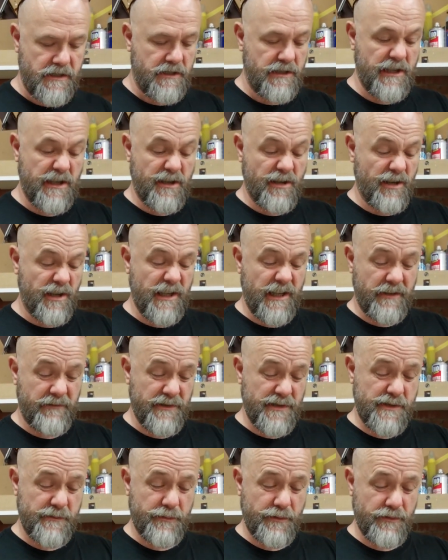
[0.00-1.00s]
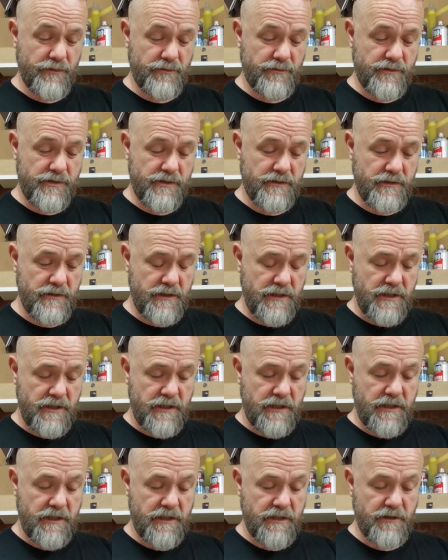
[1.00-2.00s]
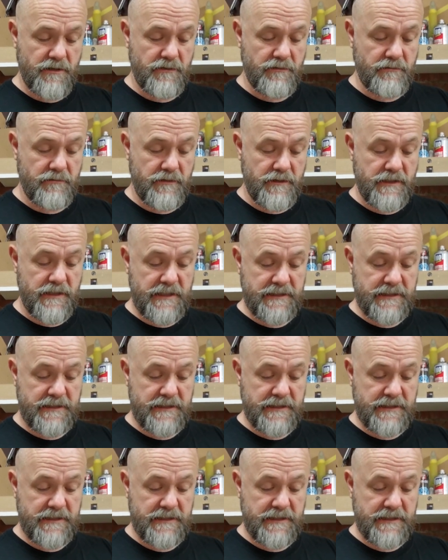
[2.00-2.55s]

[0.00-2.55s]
You could have, I suppose, you know,